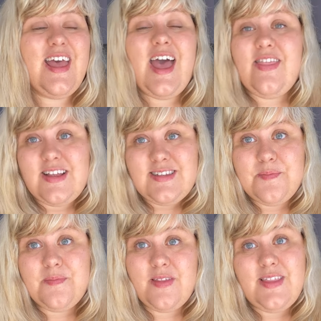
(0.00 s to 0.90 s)
And
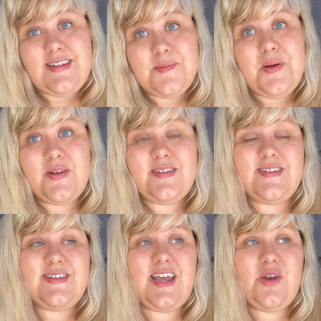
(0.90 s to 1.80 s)
that's a bonus to
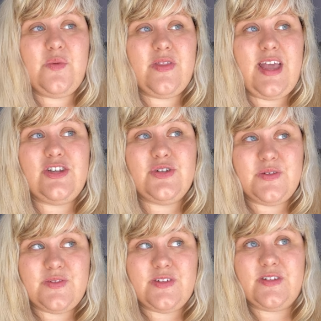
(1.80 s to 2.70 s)
staying with a true
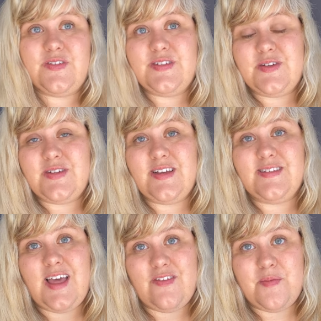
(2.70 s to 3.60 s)
full service hotel.
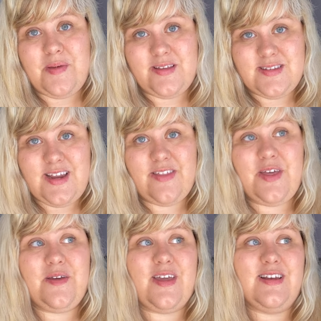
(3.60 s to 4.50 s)
They have a bell staff
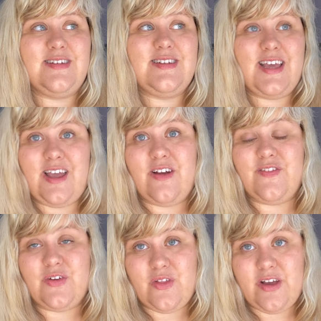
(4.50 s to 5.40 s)
that can take care of
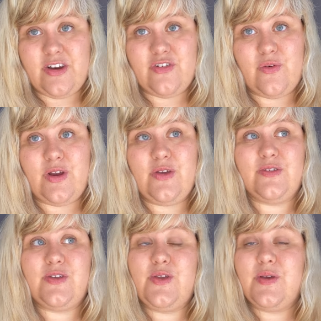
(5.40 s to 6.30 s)
your luggage for you
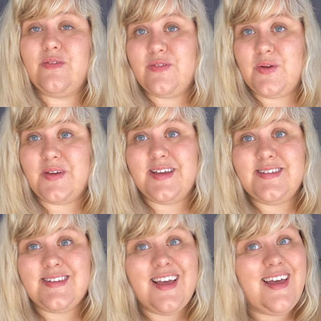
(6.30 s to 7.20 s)
so you can
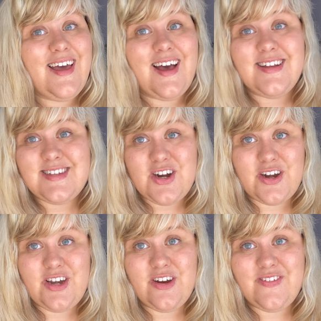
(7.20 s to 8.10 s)
focus on
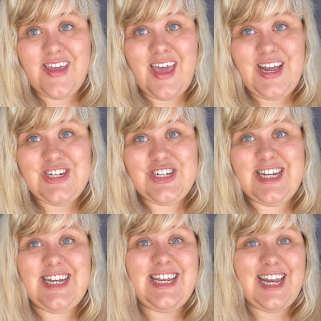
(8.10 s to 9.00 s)
starting your
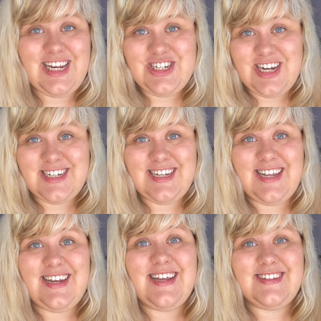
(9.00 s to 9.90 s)
vacation, getting checked
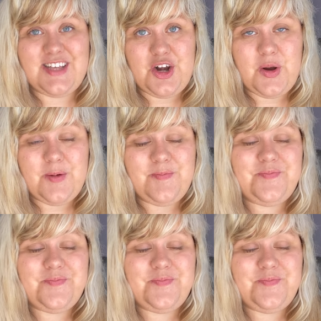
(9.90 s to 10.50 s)
in, etc.